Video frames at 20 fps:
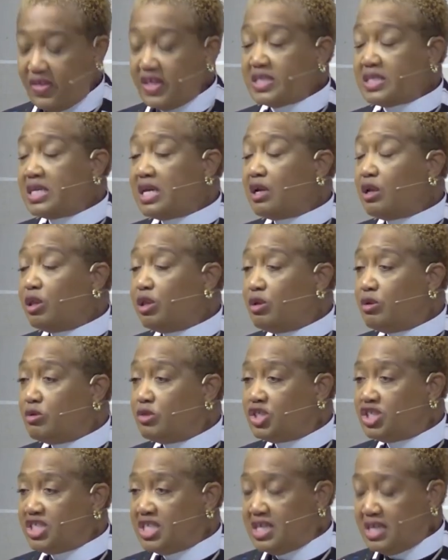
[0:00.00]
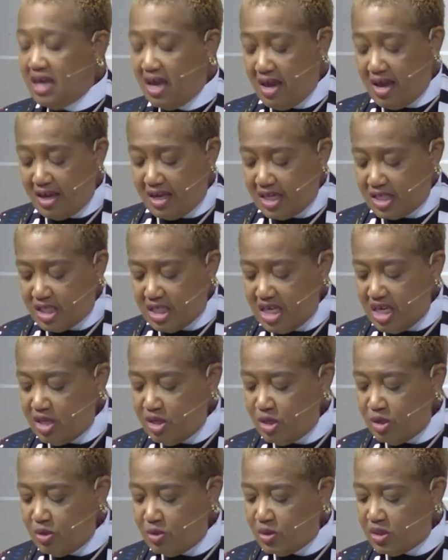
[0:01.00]
This includes, she
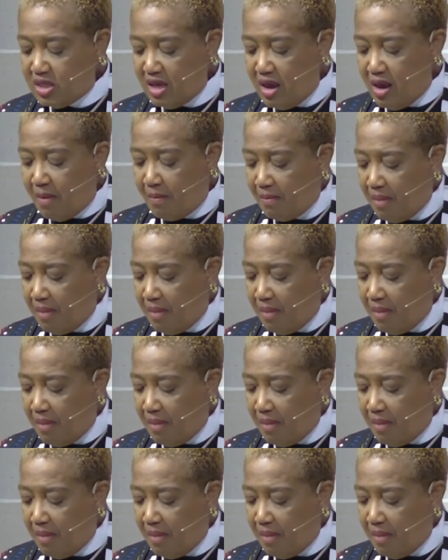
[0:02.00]
continues,